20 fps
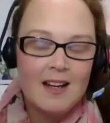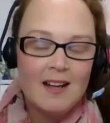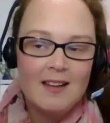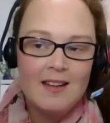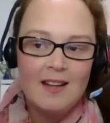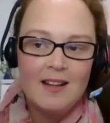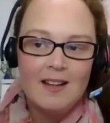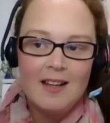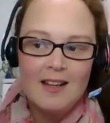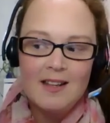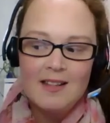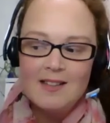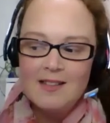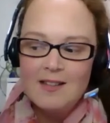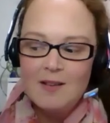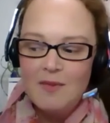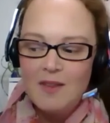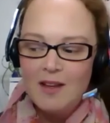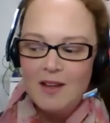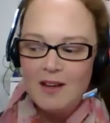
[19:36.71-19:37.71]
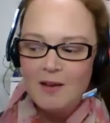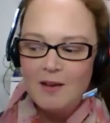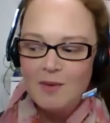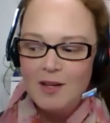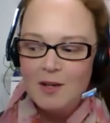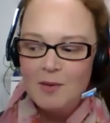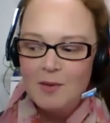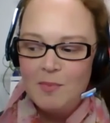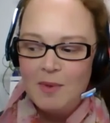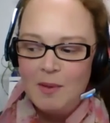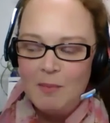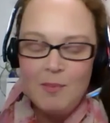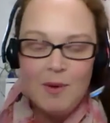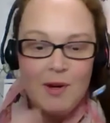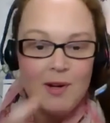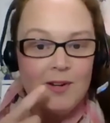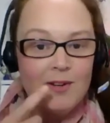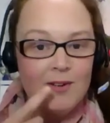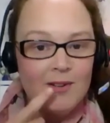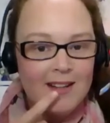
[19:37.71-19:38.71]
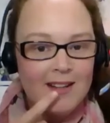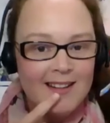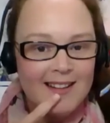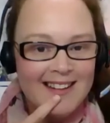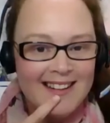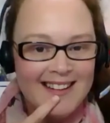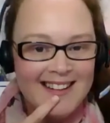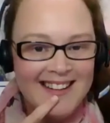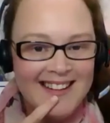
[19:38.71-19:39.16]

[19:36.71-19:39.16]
I think that's something I'm going to be pondering.